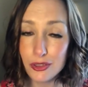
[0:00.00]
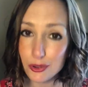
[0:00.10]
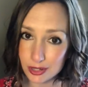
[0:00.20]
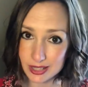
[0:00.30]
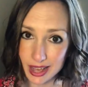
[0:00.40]

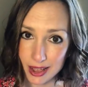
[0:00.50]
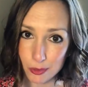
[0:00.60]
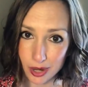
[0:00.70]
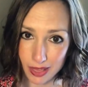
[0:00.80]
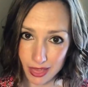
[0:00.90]
you decide
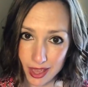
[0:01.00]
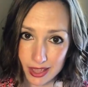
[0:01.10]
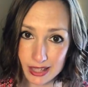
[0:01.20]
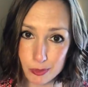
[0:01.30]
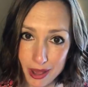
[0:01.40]
what I
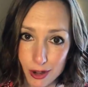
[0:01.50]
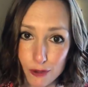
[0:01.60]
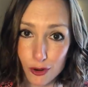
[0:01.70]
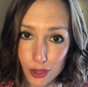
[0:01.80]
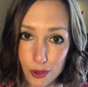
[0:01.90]
think is better
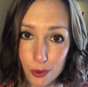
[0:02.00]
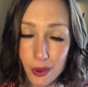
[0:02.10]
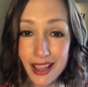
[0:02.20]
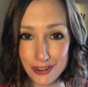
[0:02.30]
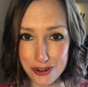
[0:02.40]
for you
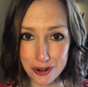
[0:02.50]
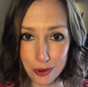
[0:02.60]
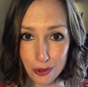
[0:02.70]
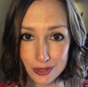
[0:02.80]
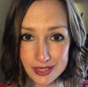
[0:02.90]
and your
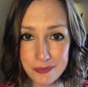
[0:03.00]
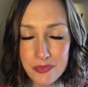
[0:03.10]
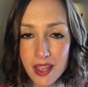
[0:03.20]
goals.